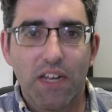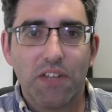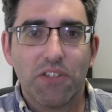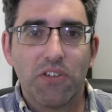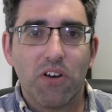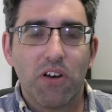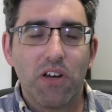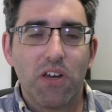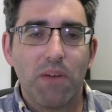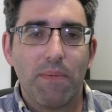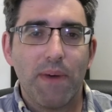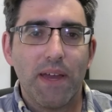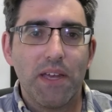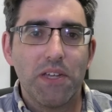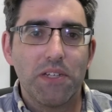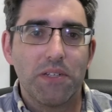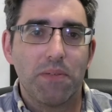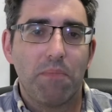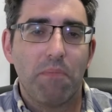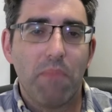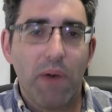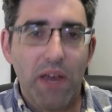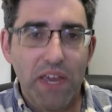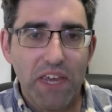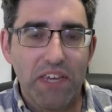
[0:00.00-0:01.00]
to talk
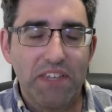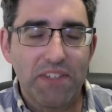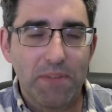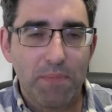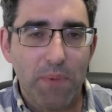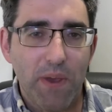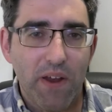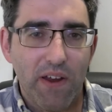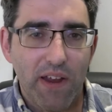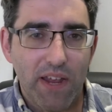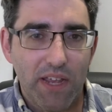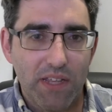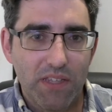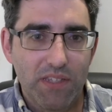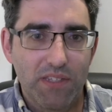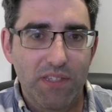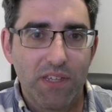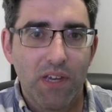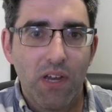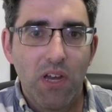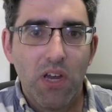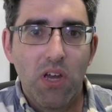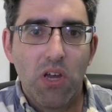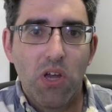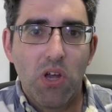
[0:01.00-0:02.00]
about my
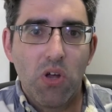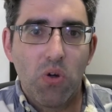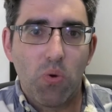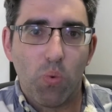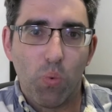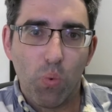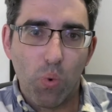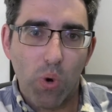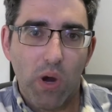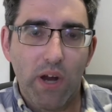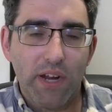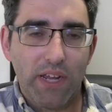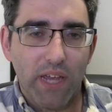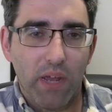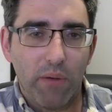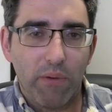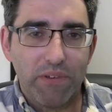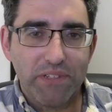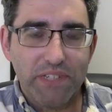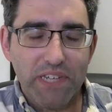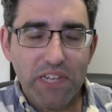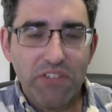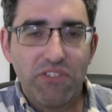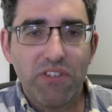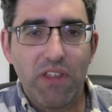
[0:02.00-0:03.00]
experience working
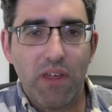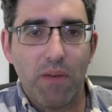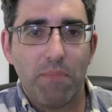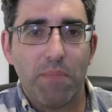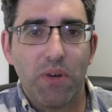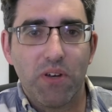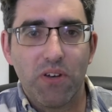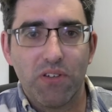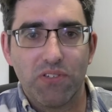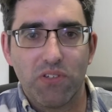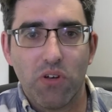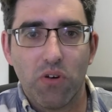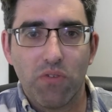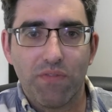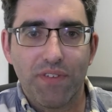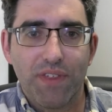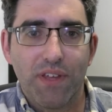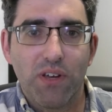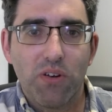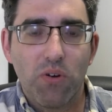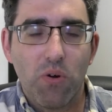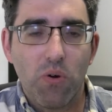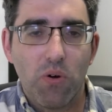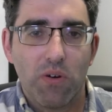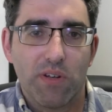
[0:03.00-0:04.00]
with each of them, because over
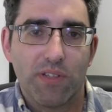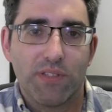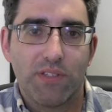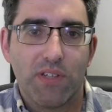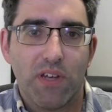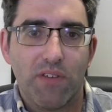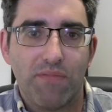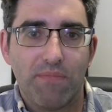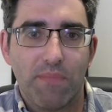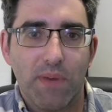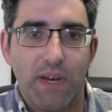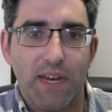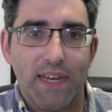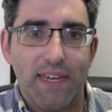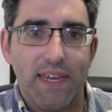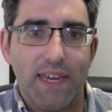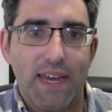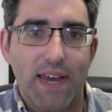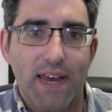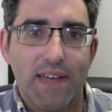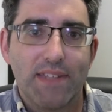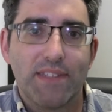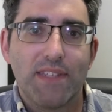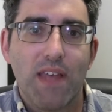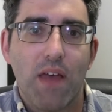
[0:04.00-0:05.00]
the course of
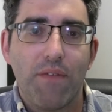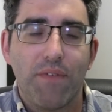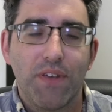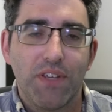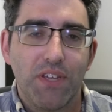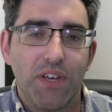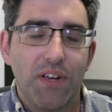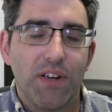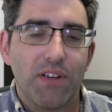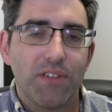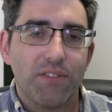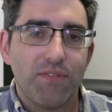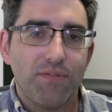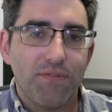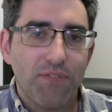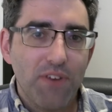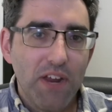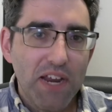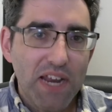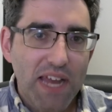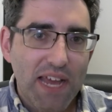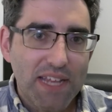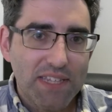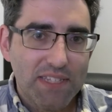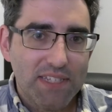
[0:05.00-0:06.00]
my 7 years
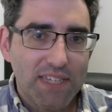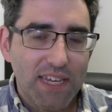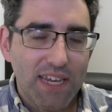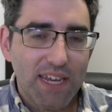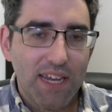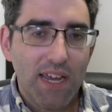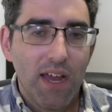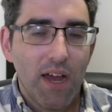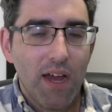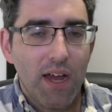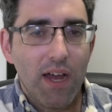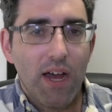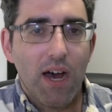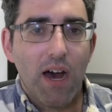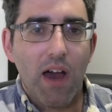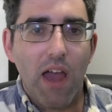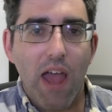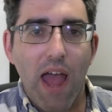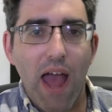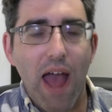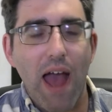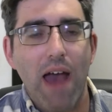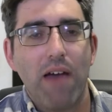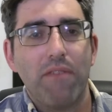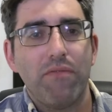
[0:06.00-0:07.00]
freelancing, I
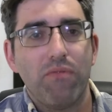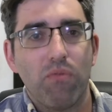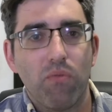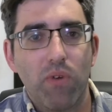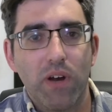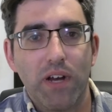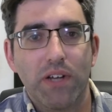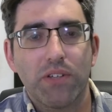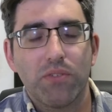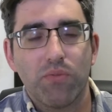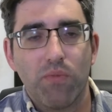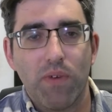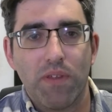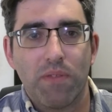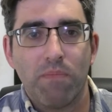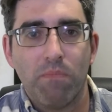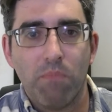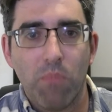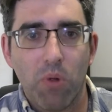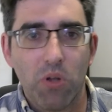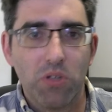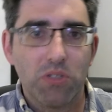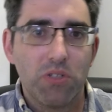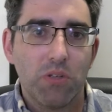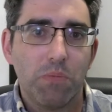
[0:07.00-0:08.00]
have worked with
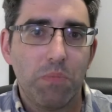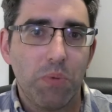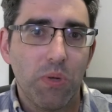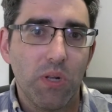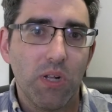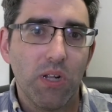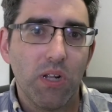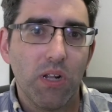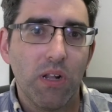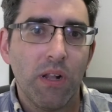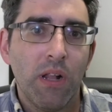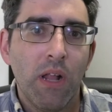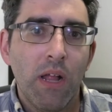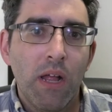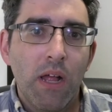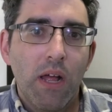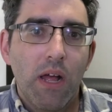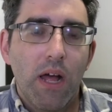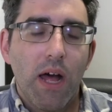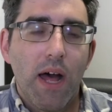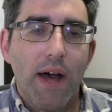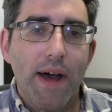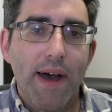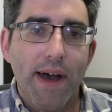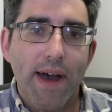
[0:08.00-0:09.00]
multiple
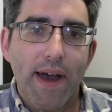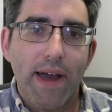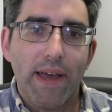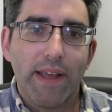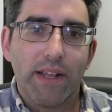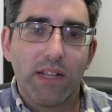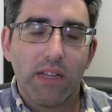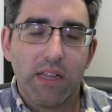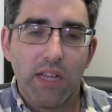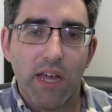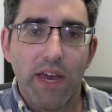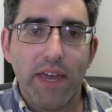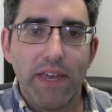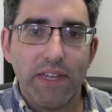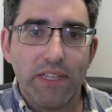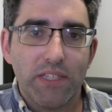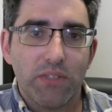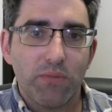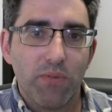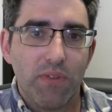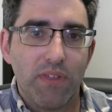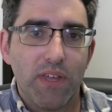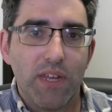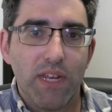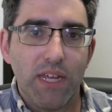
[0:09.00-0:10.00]

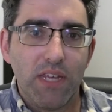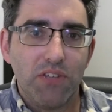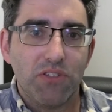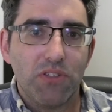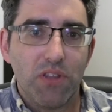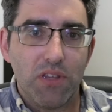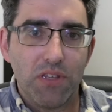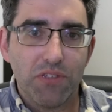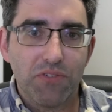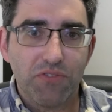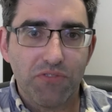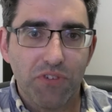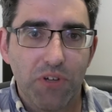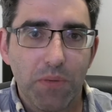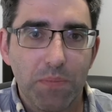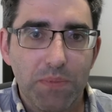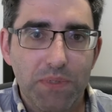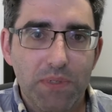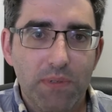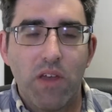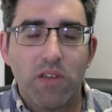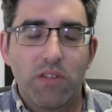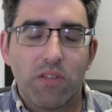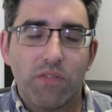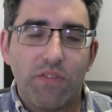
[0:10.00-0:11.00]
clients within each of these
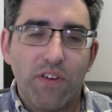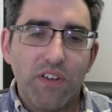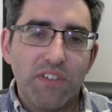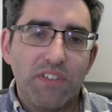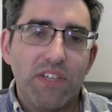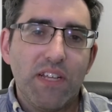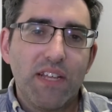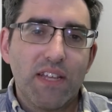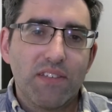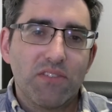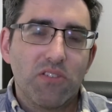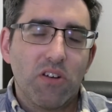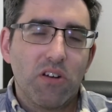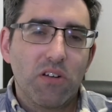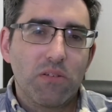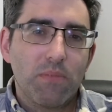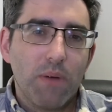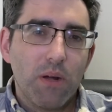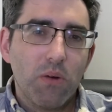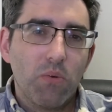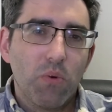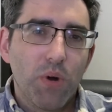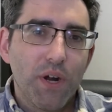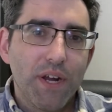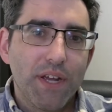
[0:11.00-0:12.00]
groups. So firstly, let's talk
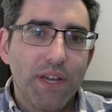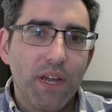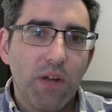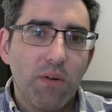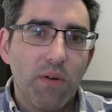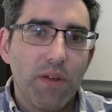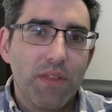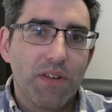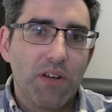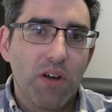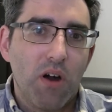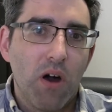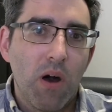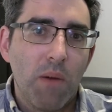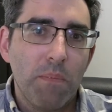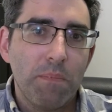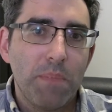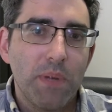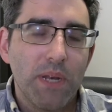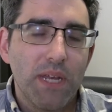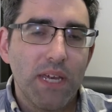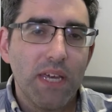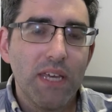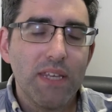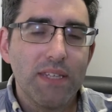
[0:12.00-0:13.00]
about working with
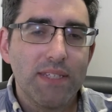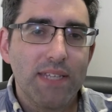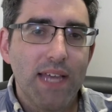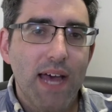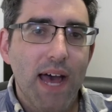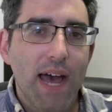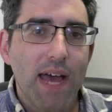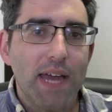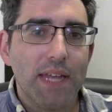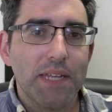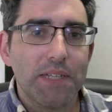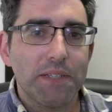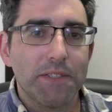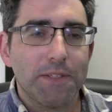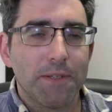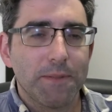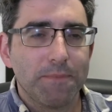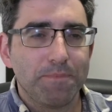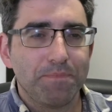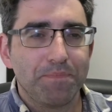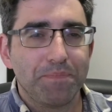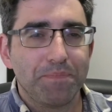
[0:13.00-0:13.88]
companies. And